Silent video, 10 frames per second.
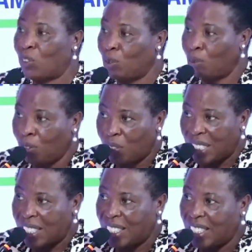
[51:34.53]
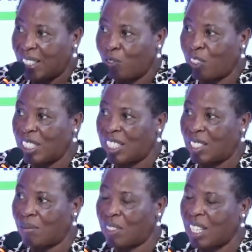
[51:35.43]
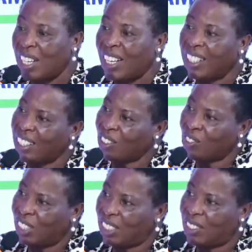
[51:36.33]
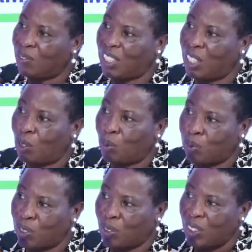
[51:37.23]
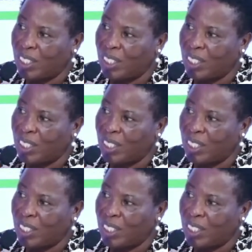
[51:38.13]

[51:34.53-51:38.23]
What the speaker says: invested at different times, and actually it even helps you.